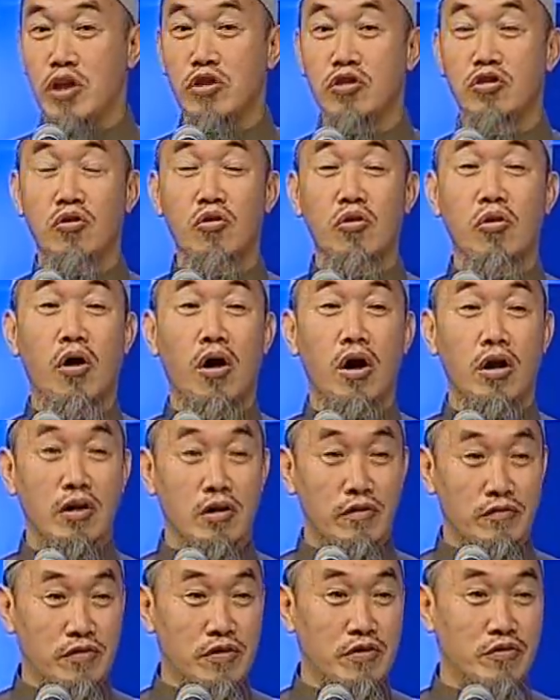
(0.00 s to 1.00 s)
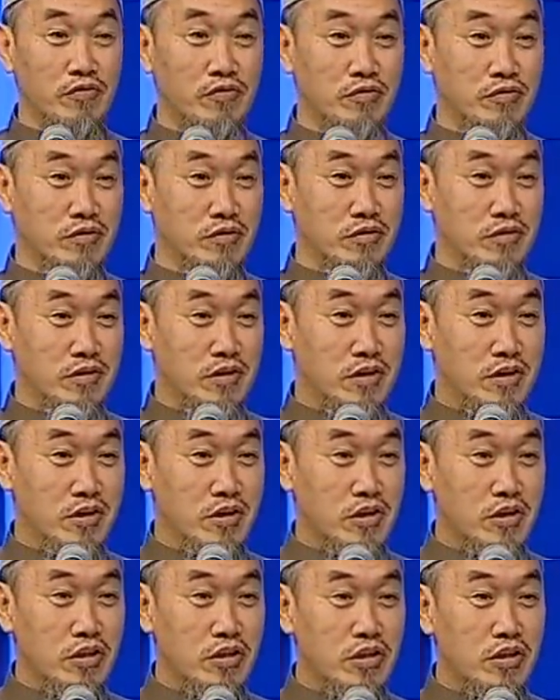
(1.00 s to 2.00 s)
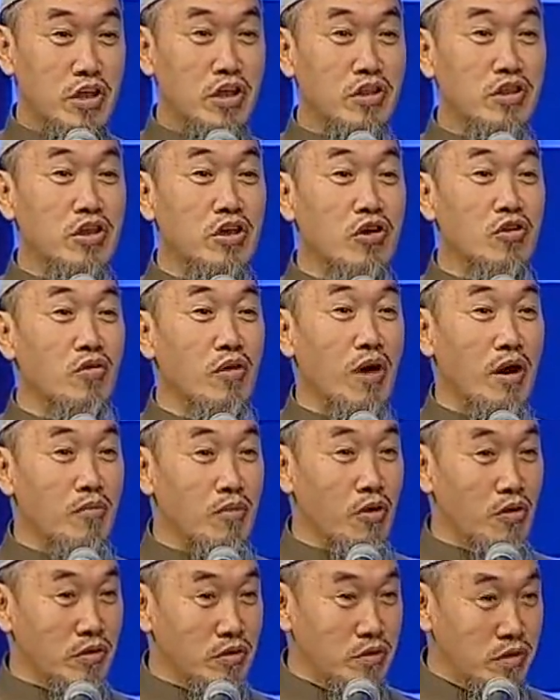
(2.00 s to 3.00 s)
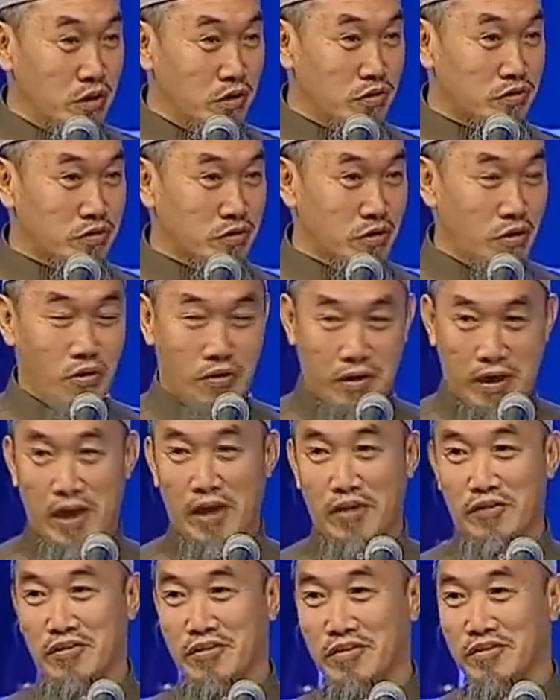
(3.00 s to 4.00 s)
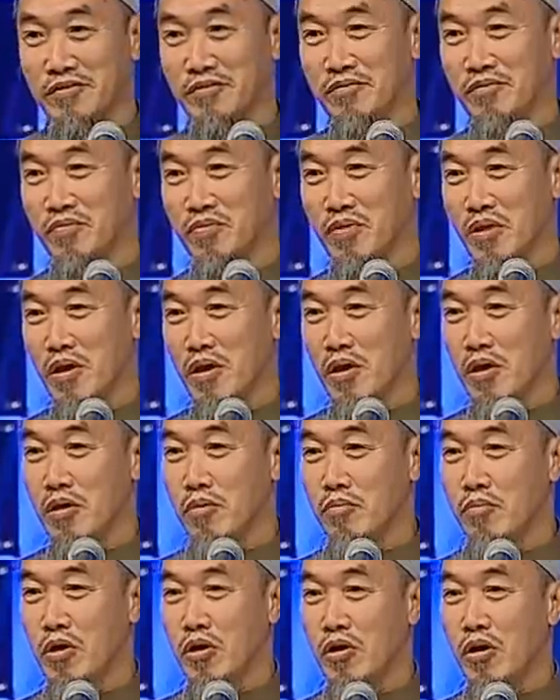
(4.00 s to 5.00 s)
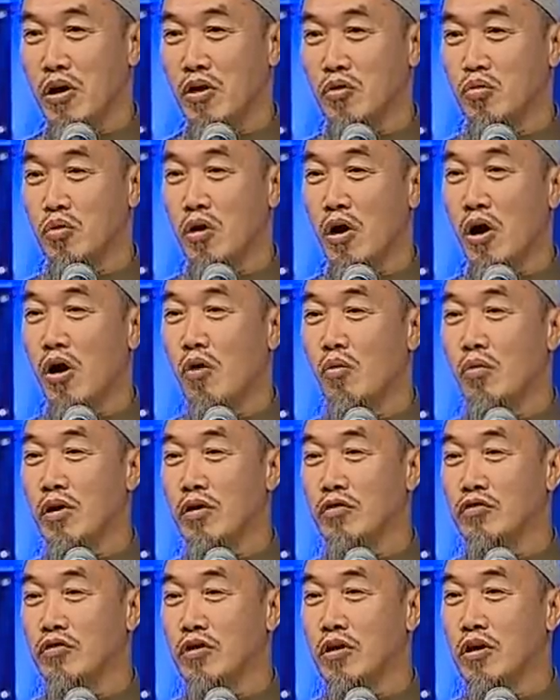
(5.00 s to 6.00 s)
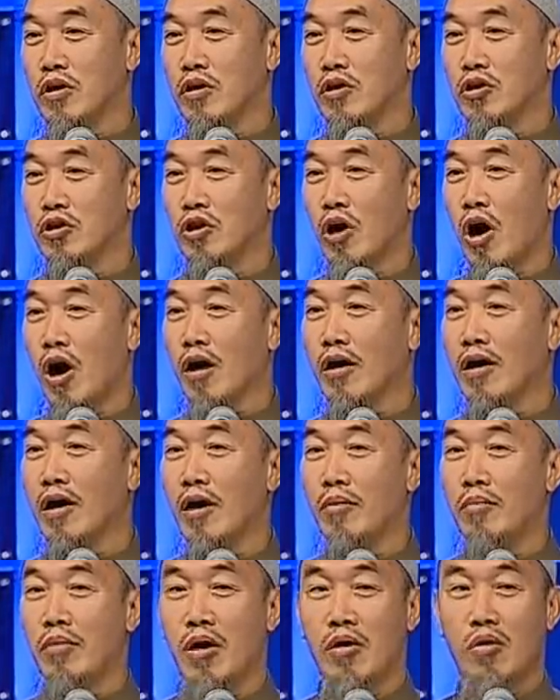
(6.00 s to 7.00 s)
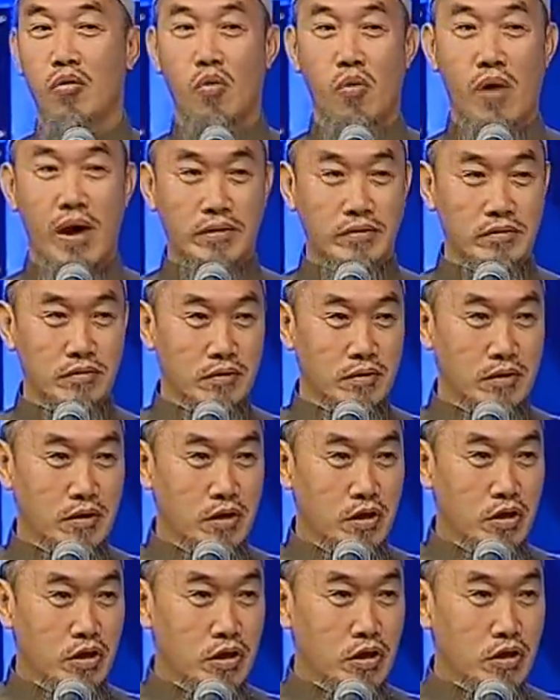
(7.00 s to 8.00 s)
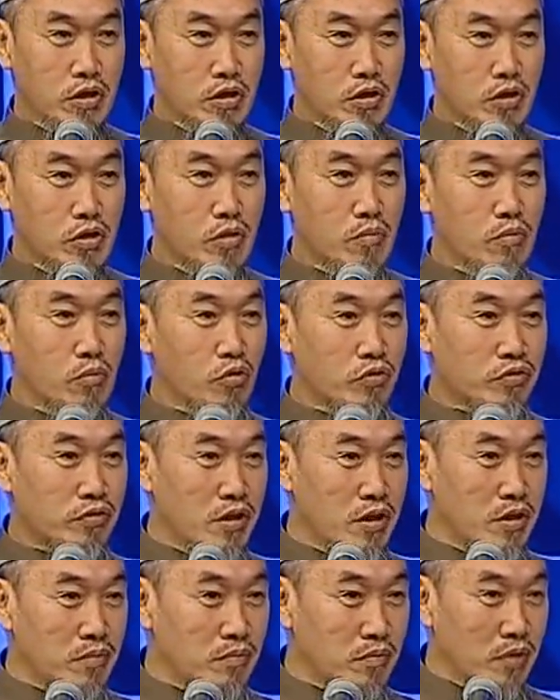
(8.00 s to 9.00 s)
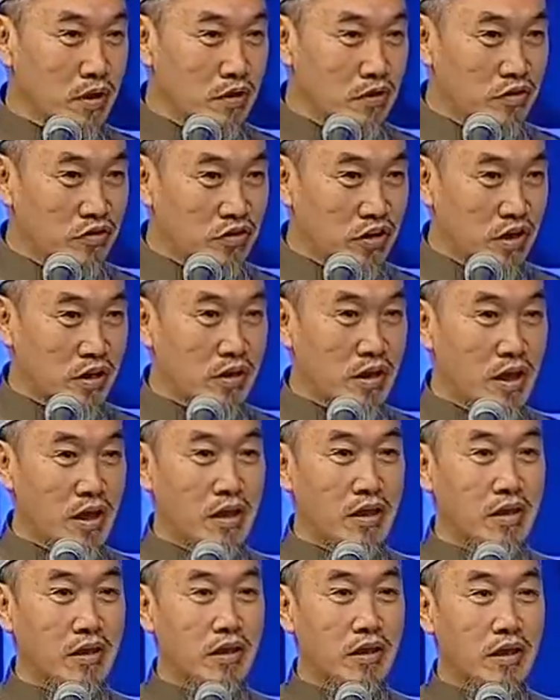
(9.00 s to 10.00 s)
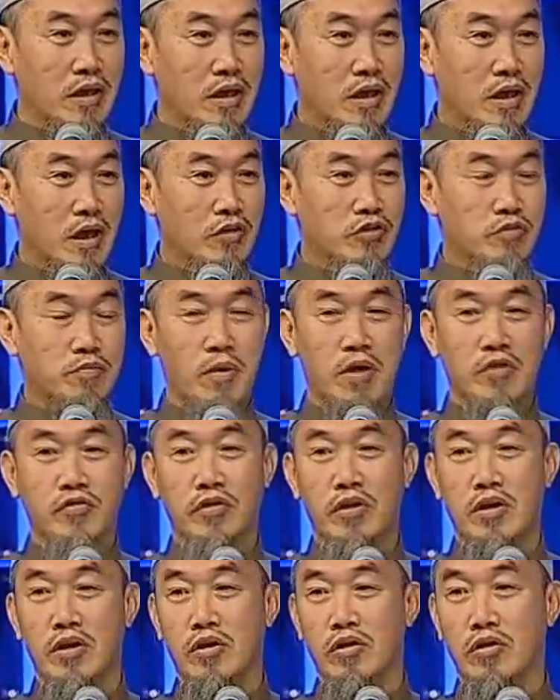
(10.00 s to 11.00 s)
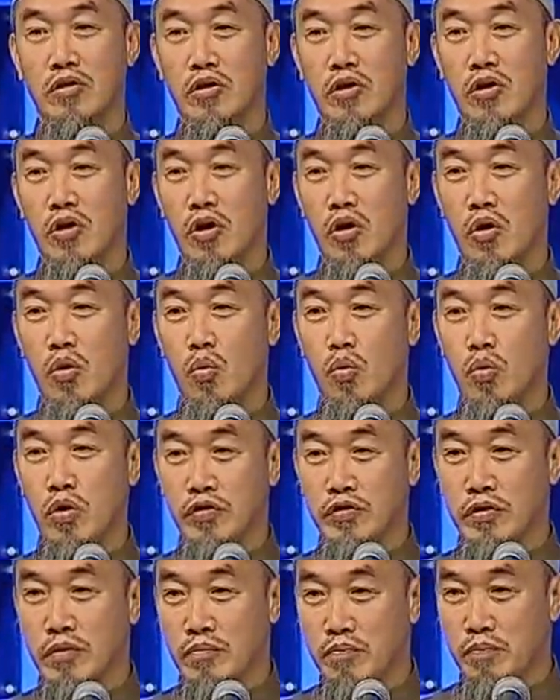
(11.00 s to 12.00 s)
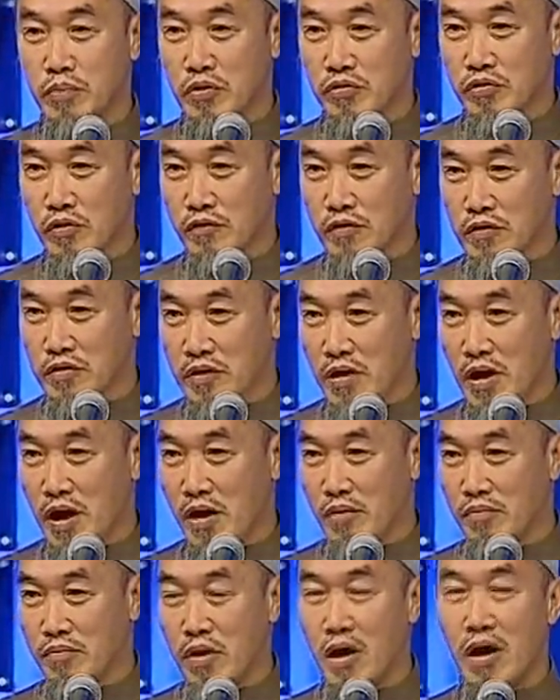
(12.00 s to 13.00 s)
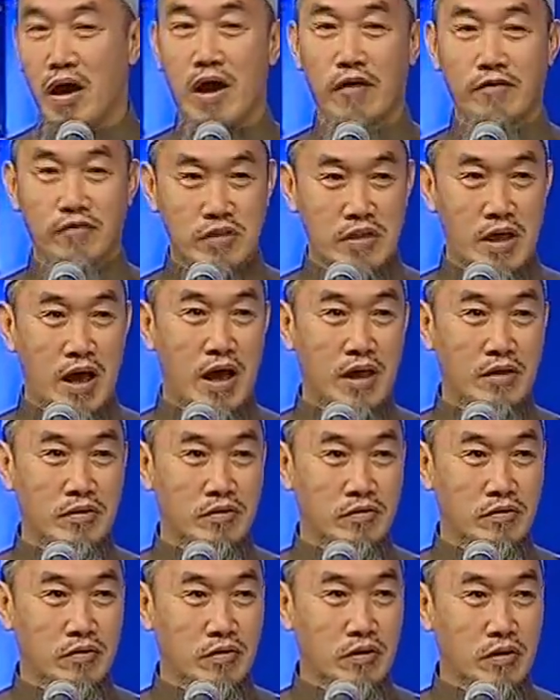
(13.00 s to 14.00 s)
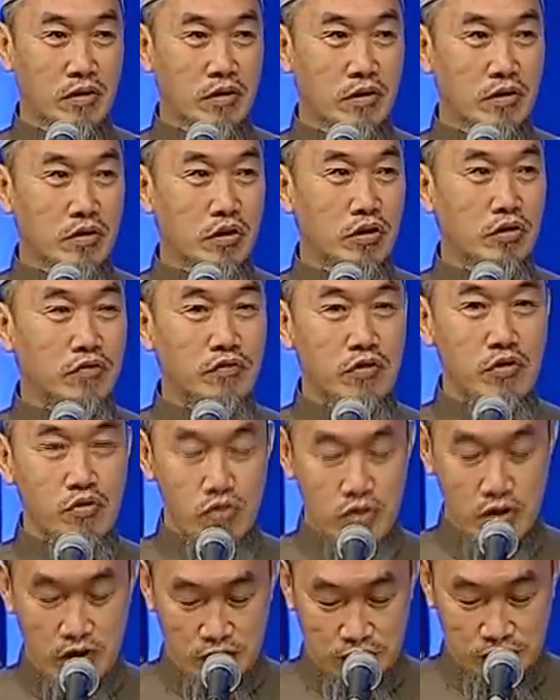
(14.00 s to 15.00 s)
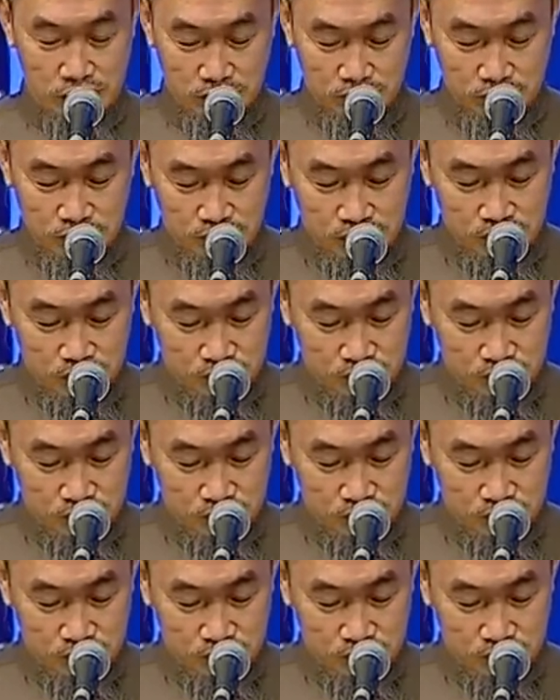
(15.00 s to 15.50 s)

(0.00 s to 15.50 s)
They know all of you. They knew about this occasion because we always talk about what the Muslim in Chennai, especially Vision Peace of Islam, have done these few years.